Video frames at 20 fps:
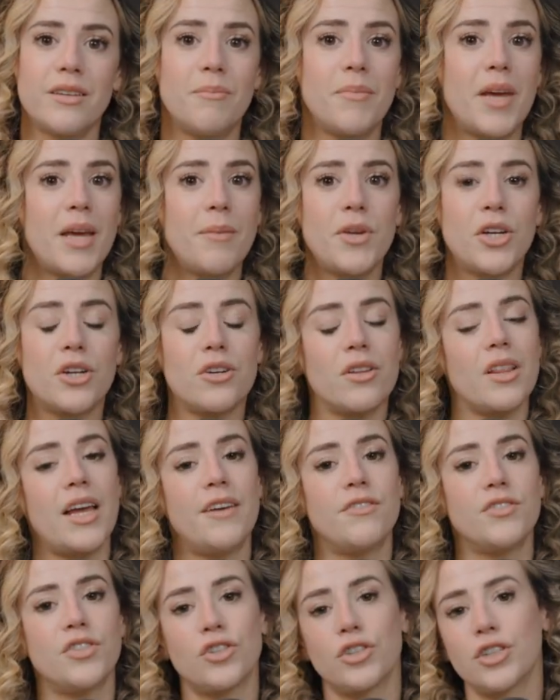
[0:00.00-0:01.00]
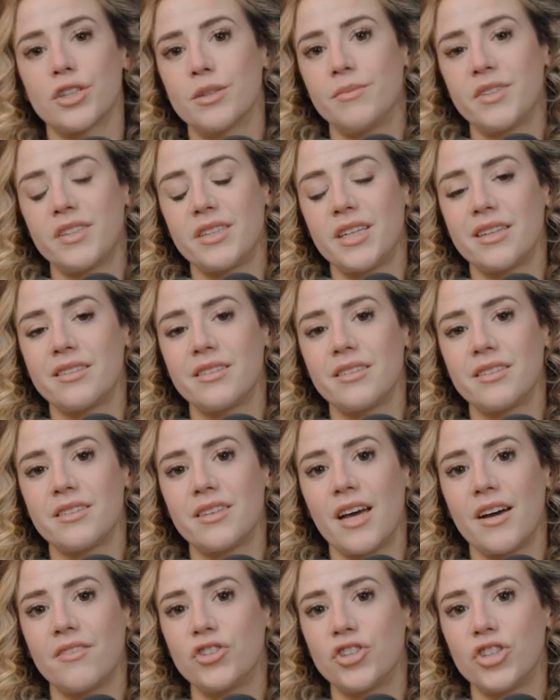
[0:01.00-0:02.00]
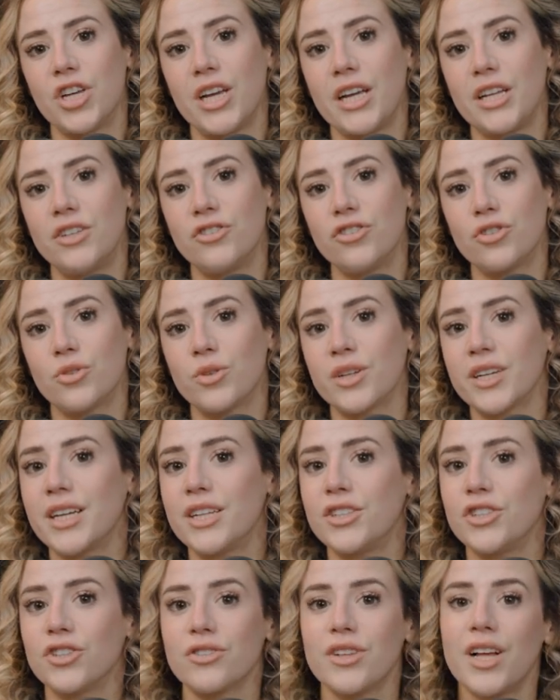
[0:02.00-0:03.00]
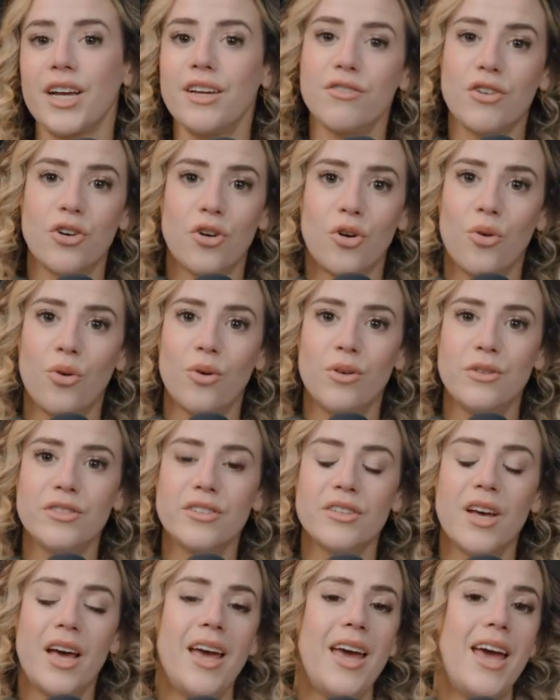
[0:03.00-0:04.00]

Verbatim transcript: And maybe your life circumstances have changed, or again, your life goals.